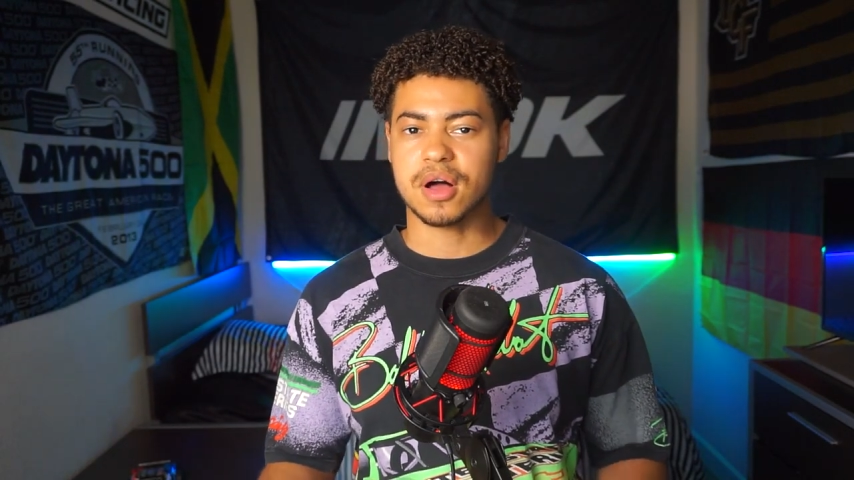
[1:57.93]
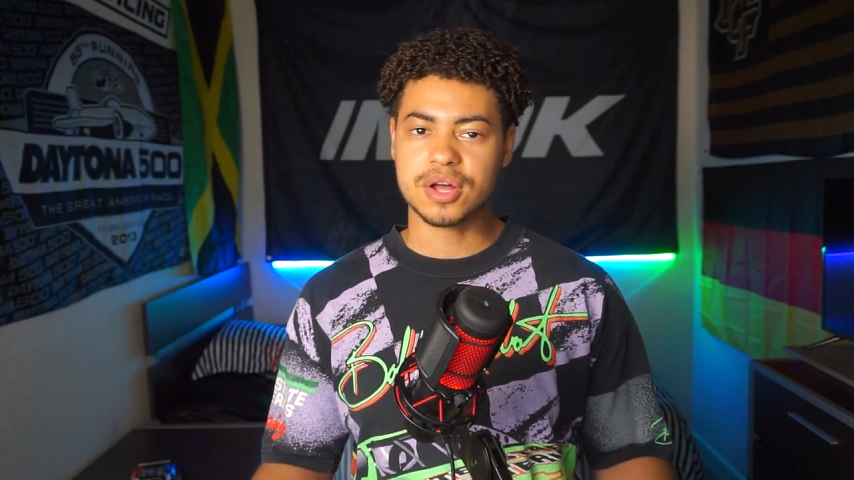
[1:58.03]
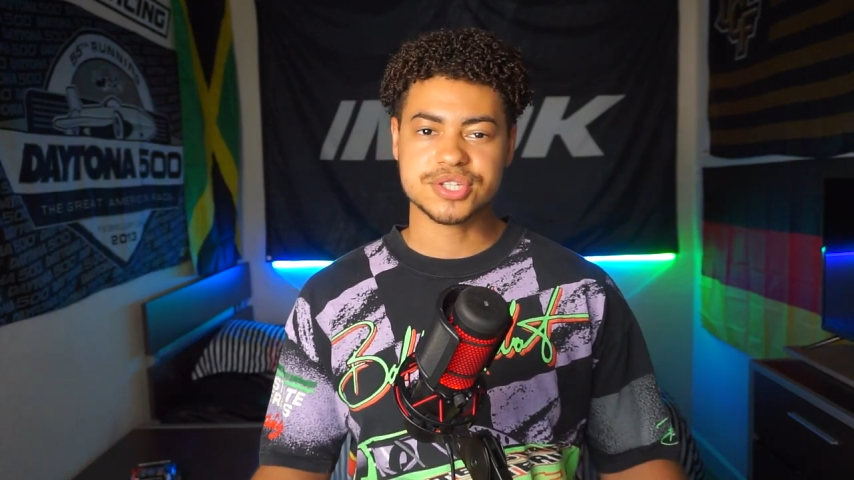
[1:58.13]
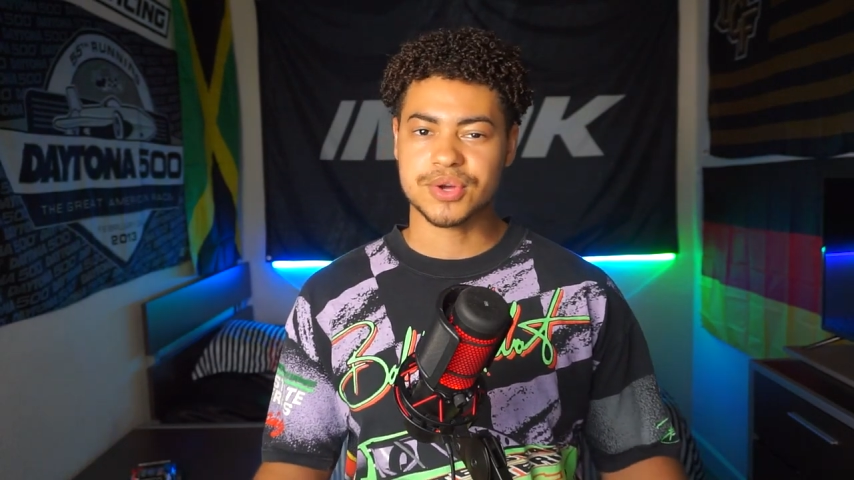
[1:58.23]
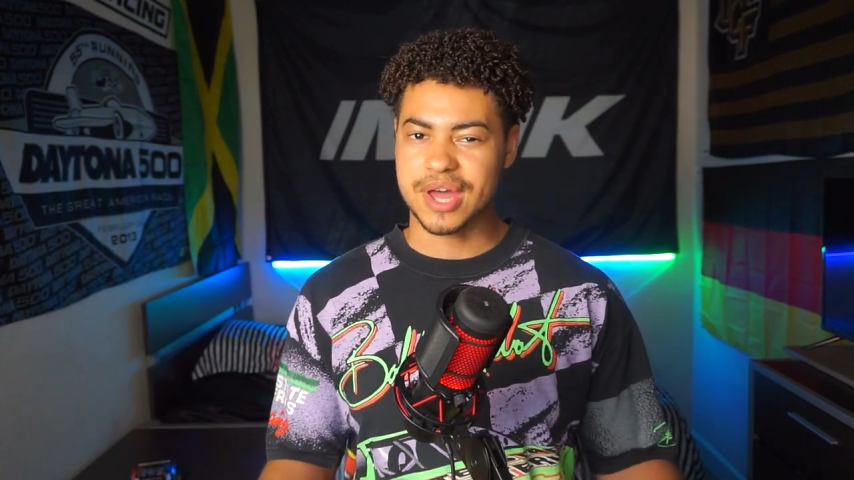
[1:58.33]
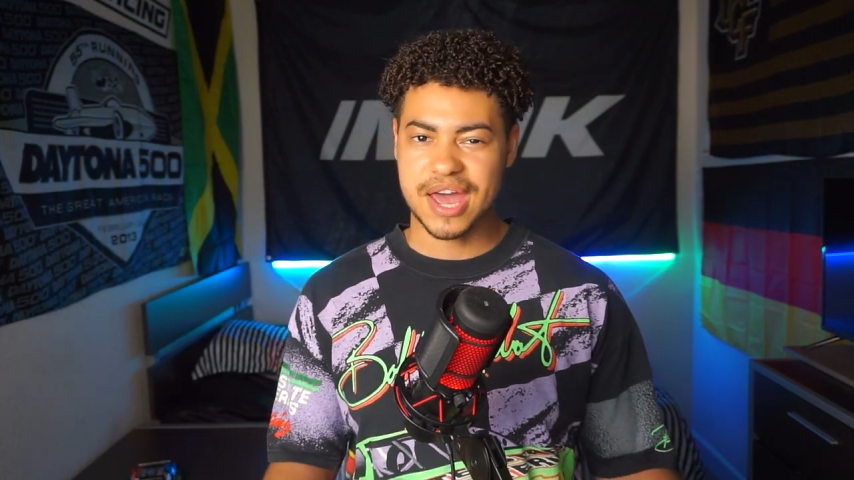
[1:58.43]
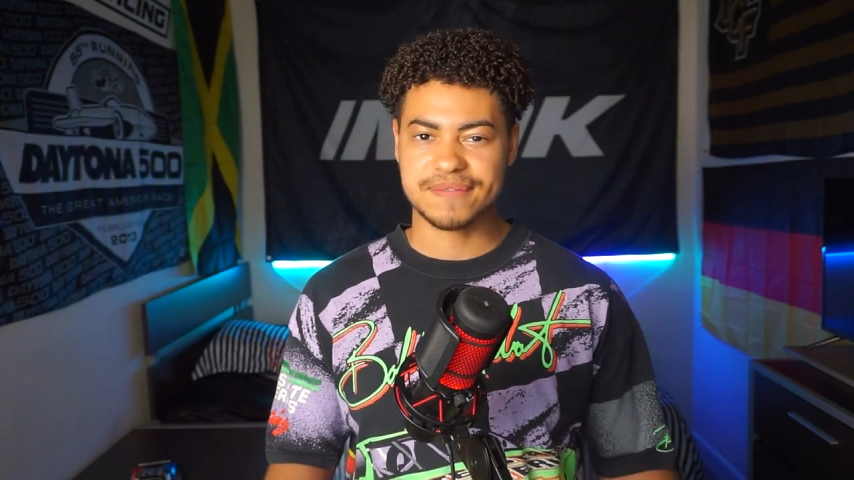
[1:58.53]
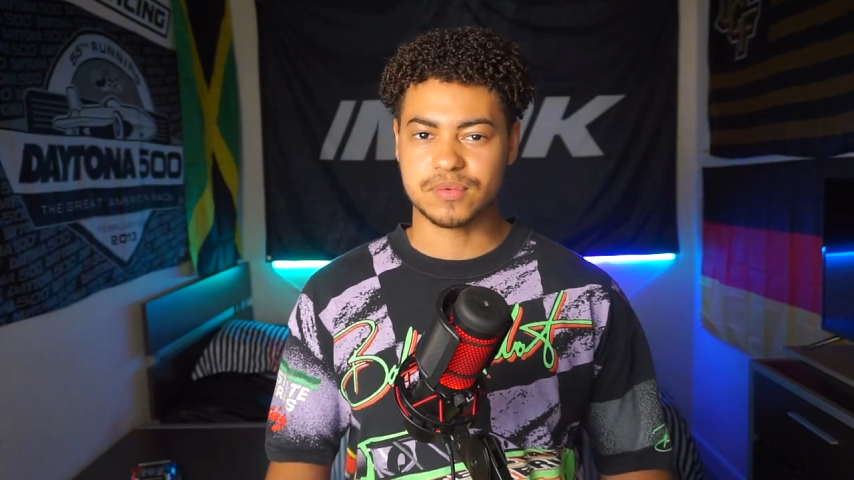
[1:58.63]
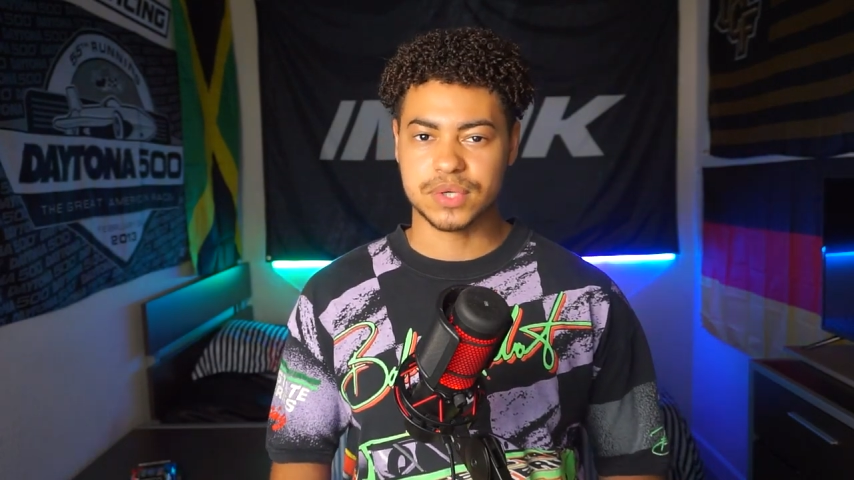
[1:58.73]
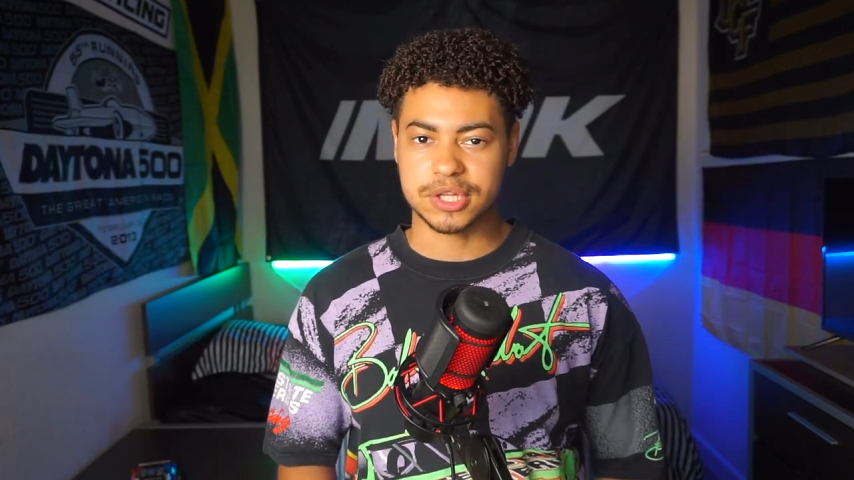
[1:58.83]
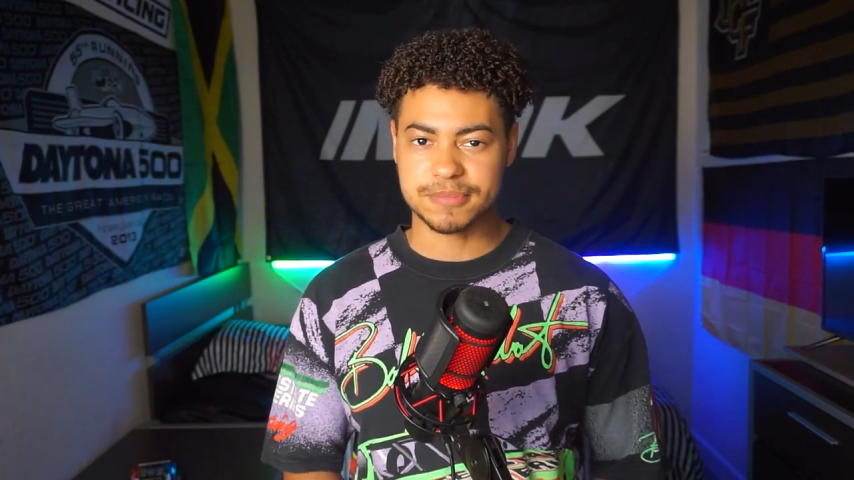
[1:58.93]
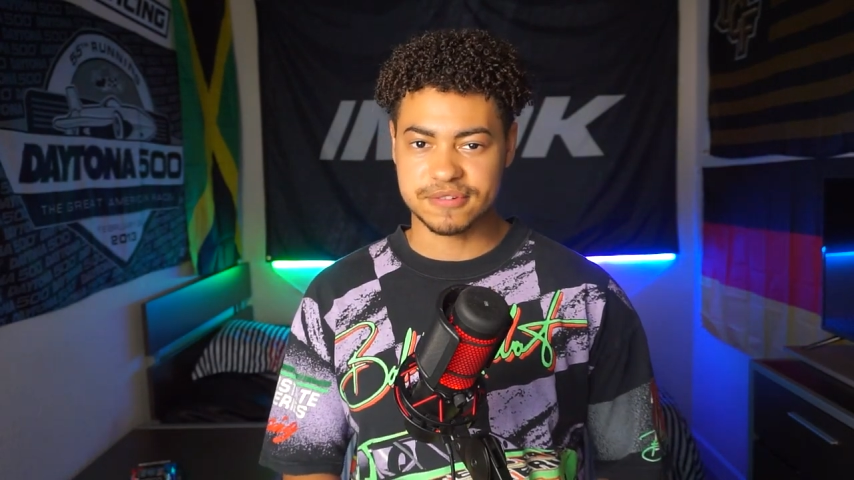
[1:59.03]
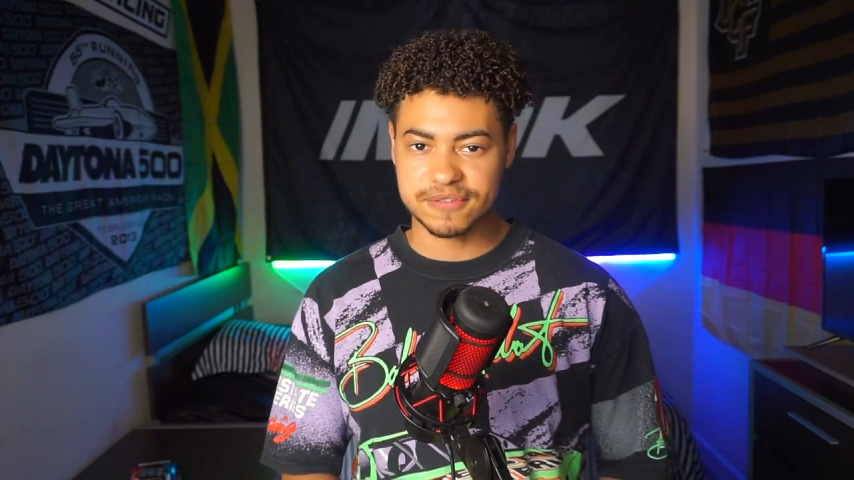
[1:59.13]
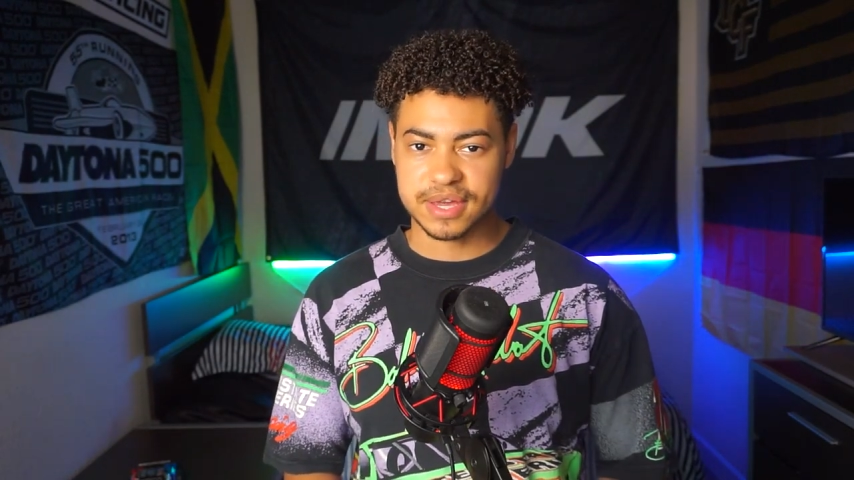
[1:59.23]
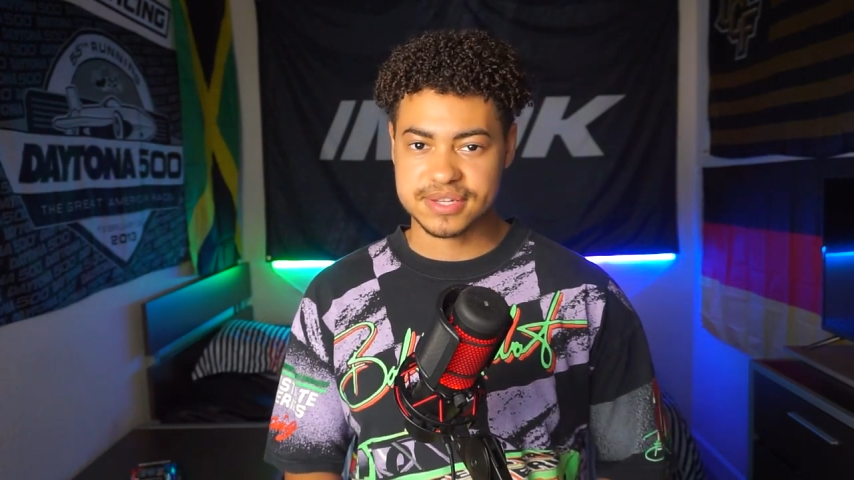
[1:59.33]
also haven't really been
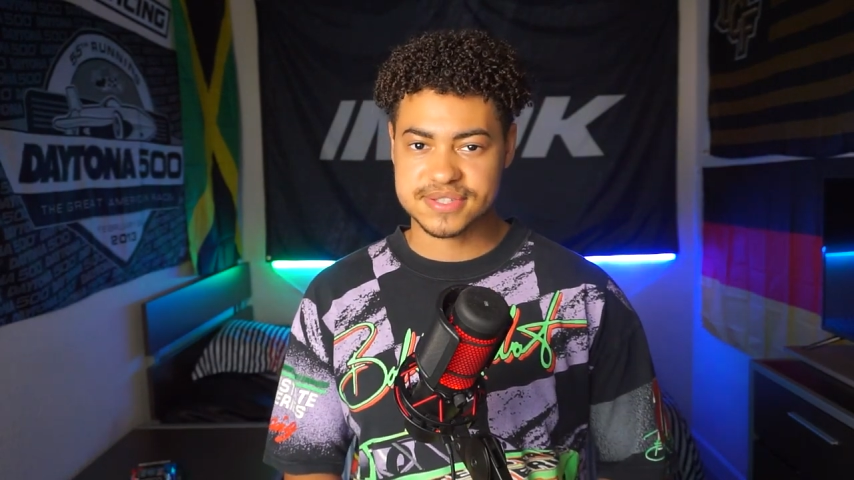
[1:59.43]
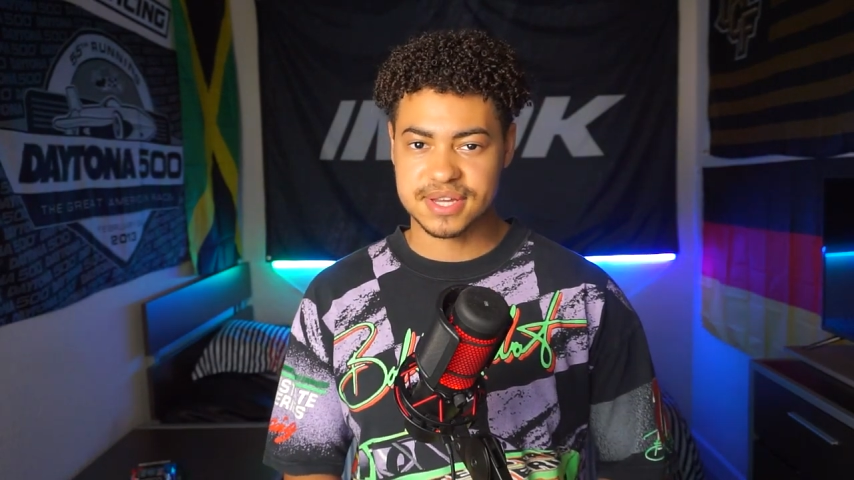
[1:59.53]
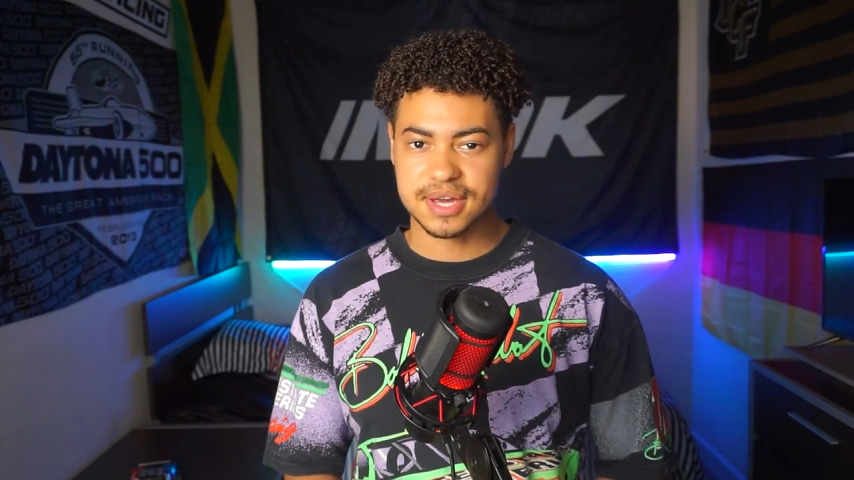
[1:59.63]
fixed.